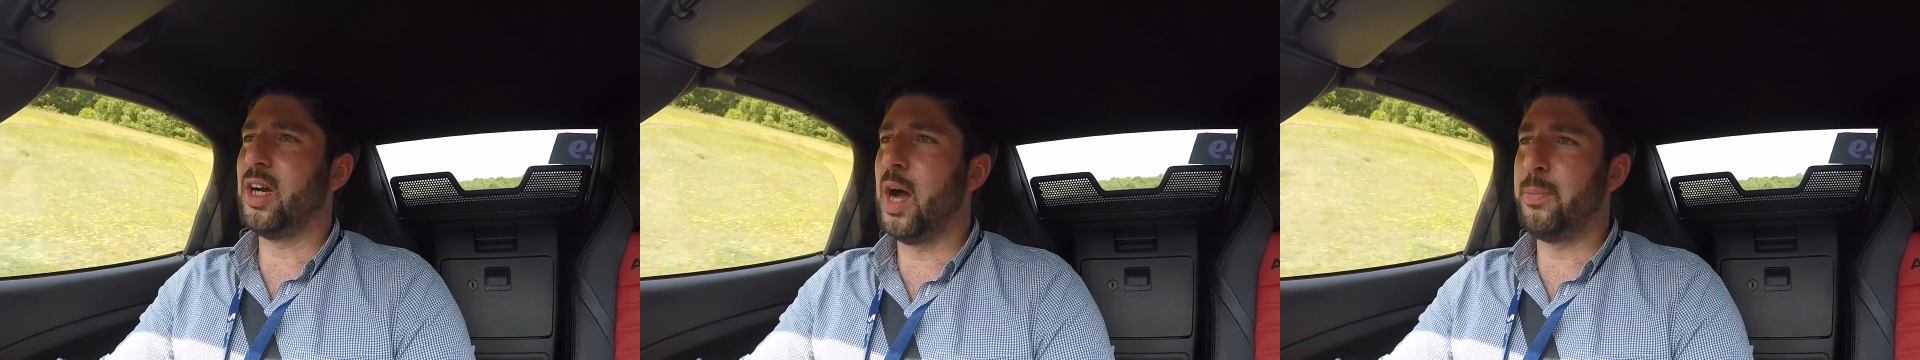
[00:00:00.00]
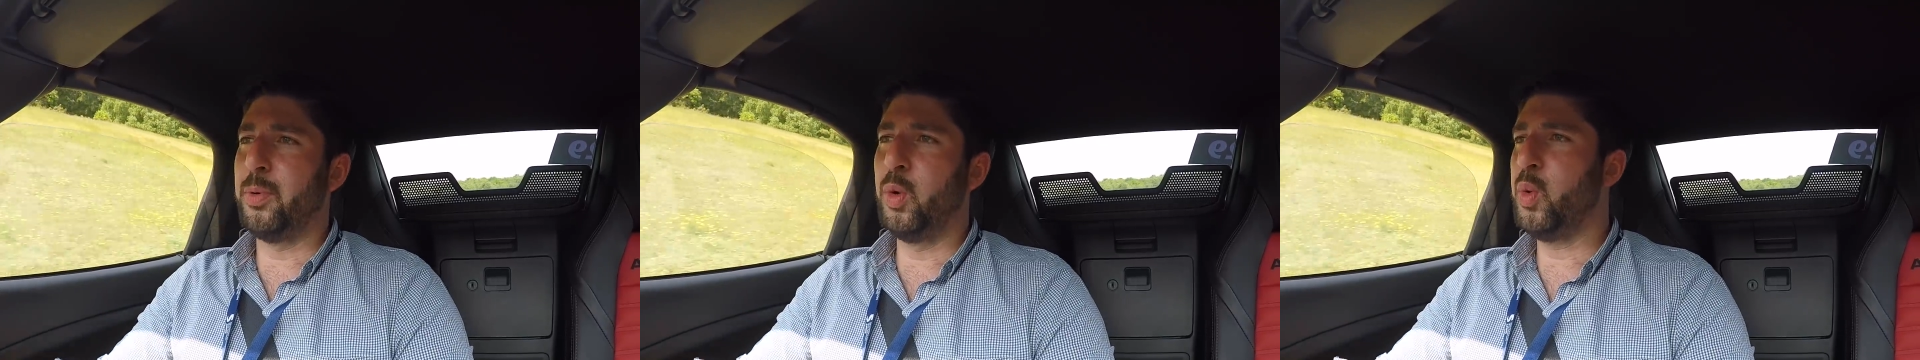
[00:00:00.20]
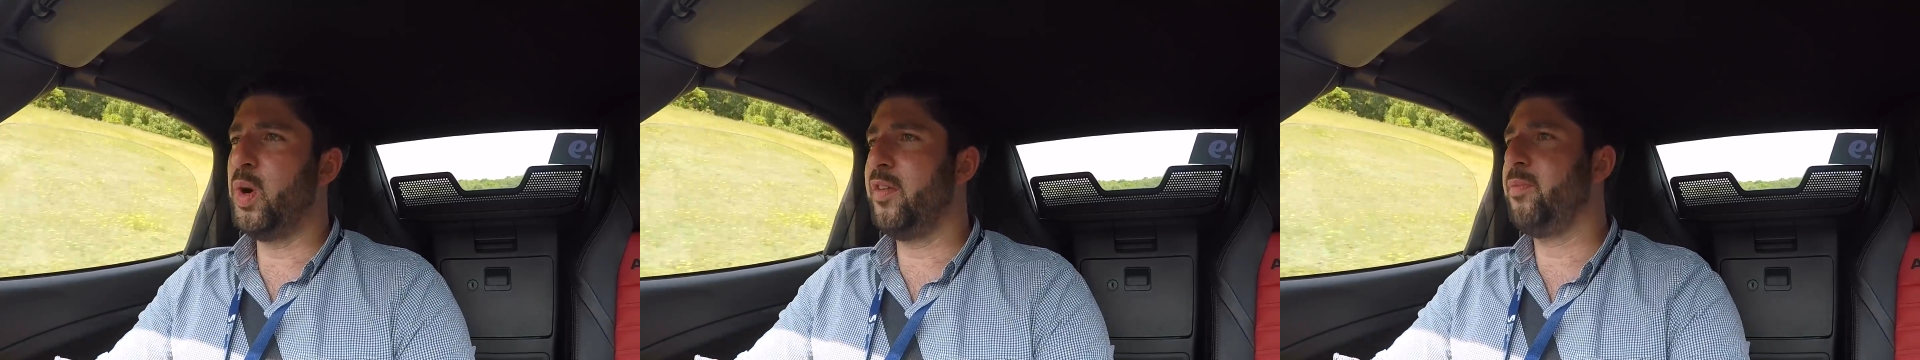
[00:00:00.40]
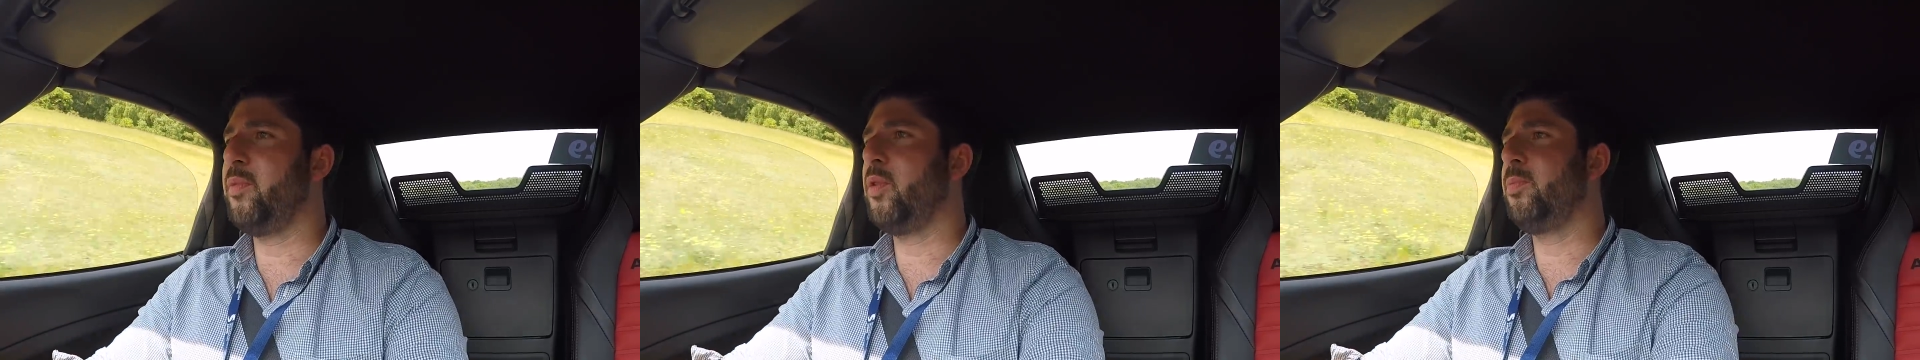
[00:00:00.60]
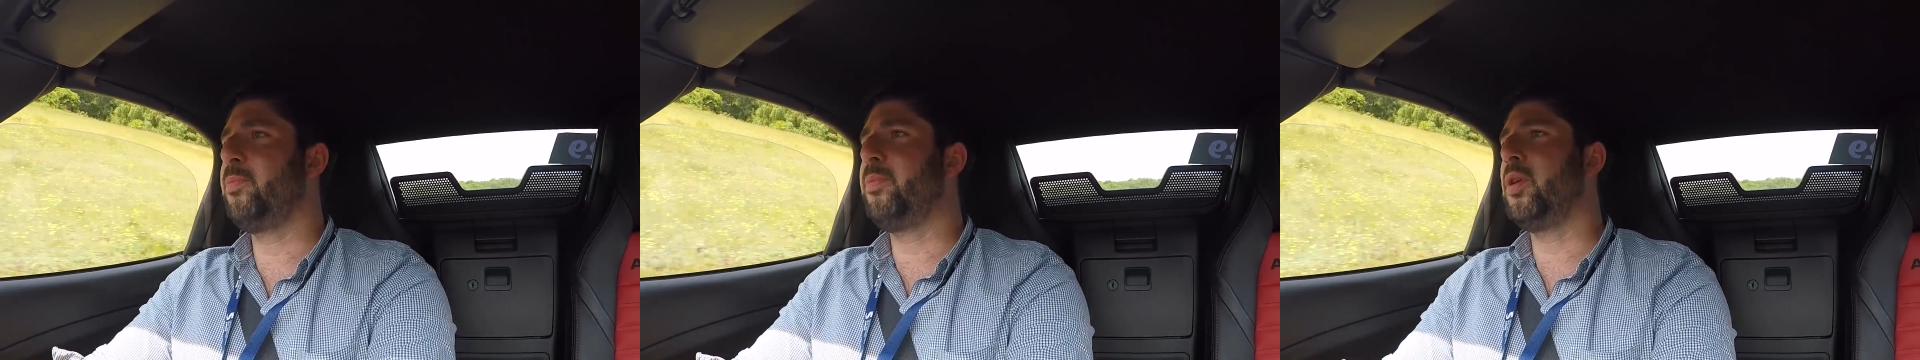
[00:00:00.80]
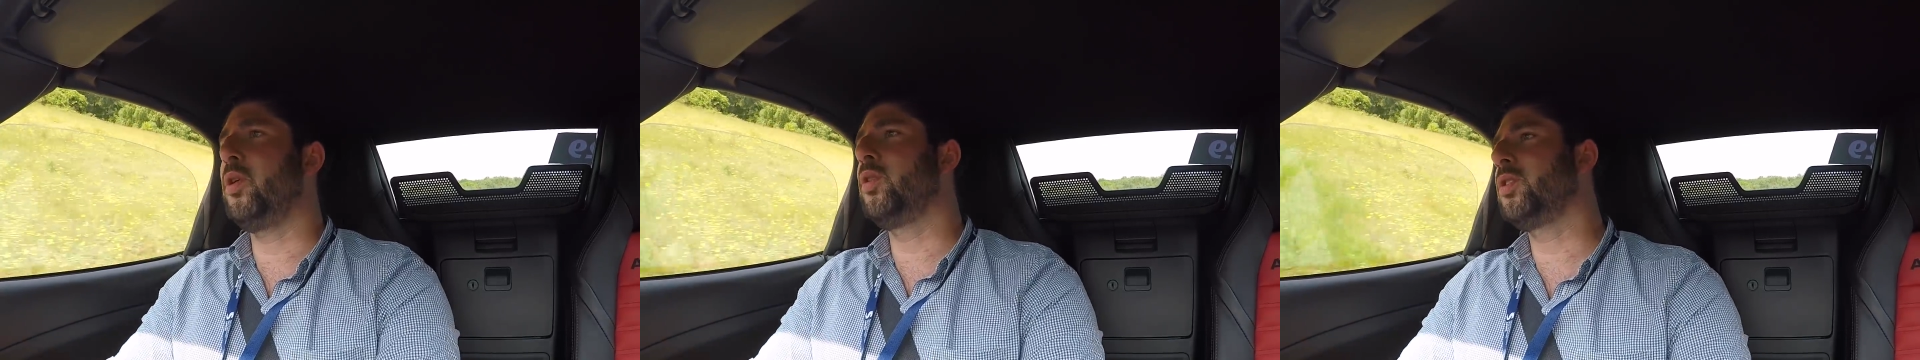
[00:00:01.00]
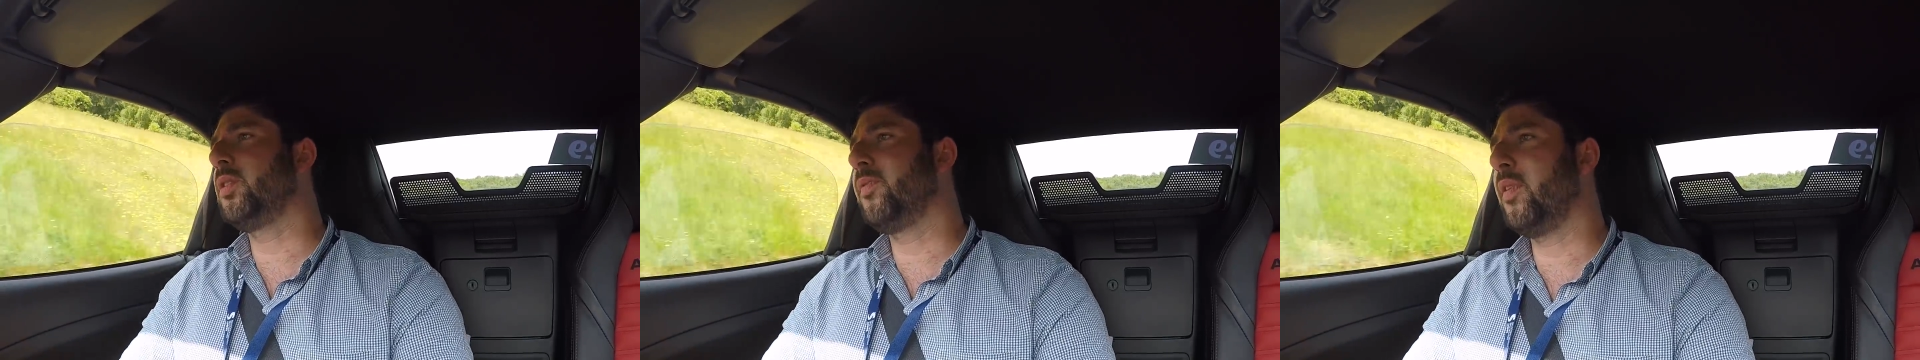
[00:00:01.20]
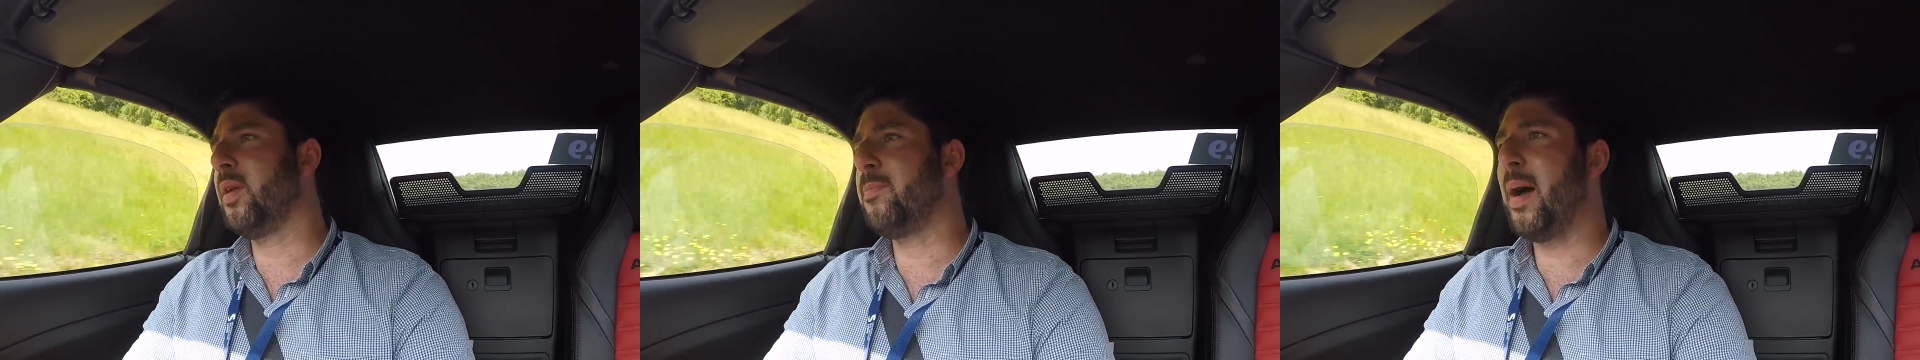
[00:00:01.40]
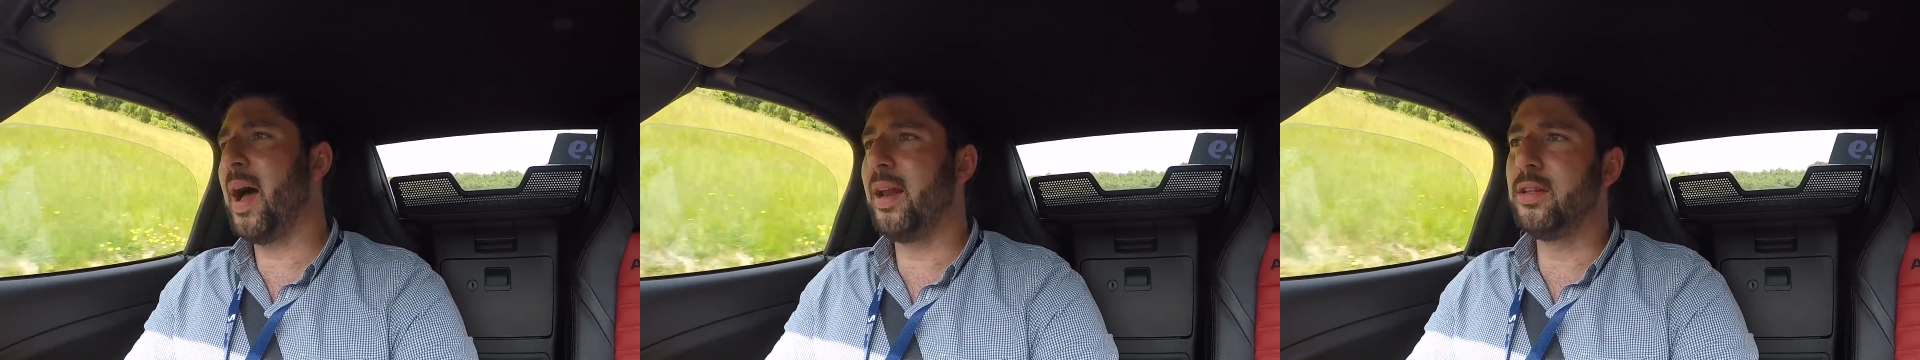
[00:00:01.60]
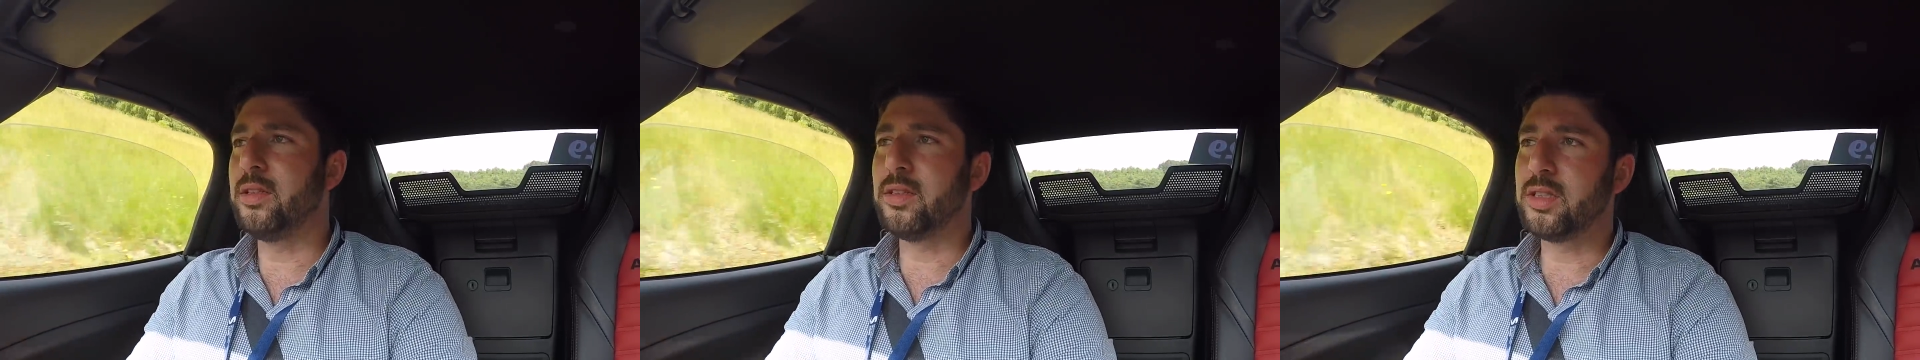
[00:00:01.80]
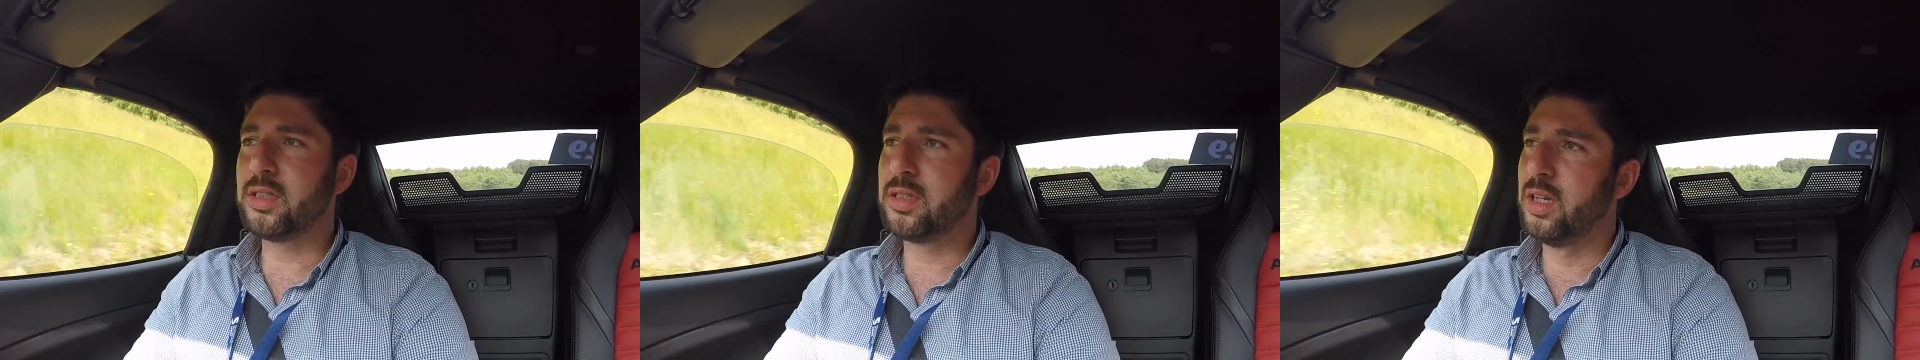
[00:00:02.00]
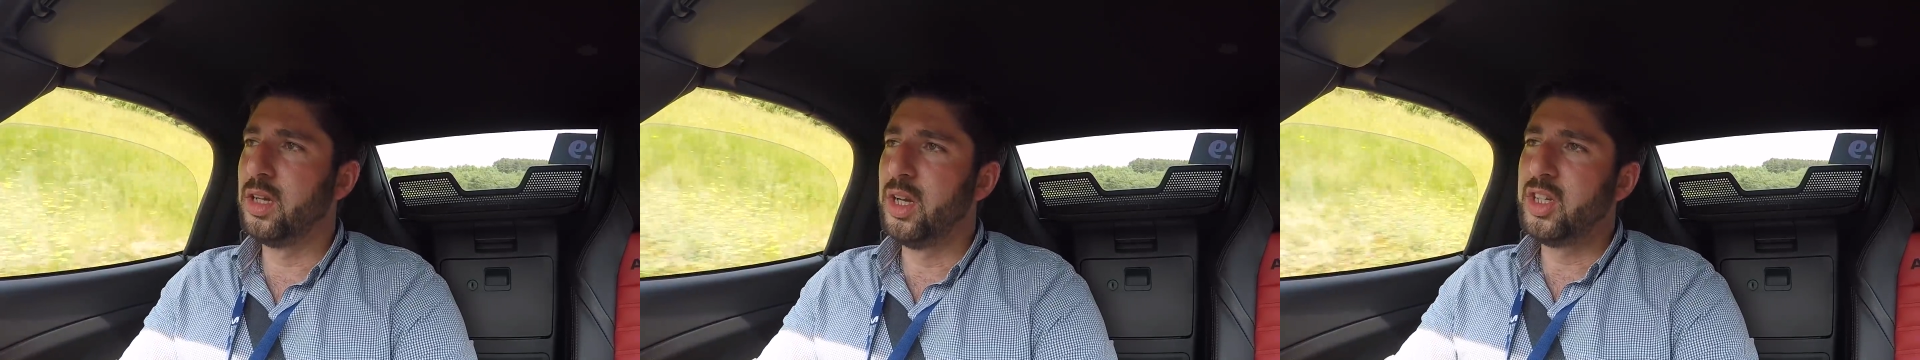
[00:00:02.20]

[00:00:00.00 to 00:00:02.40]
coupled with beautifully balanced